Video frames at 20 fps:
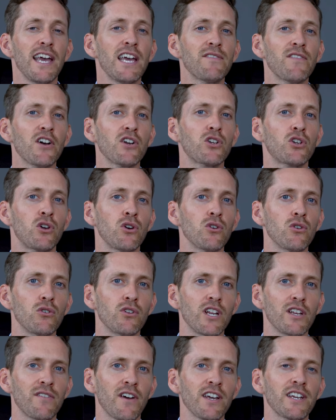If I
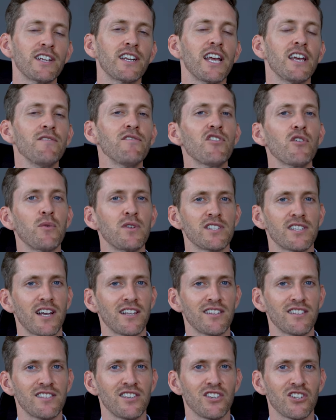could influence
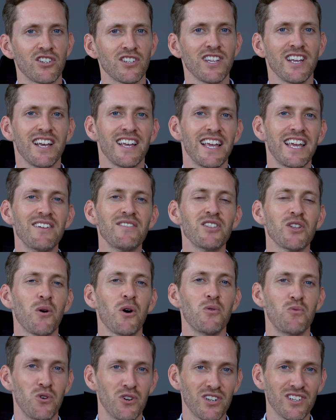that decision, even
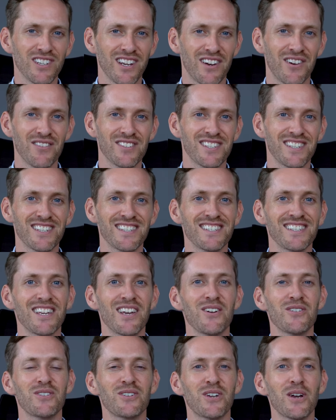though I wouldn't, obviously
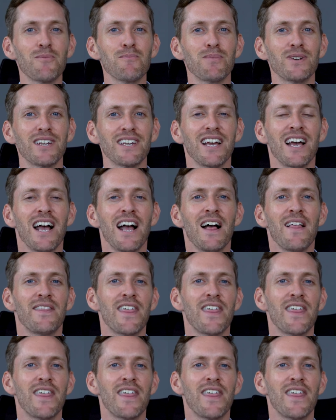the CEO of the company,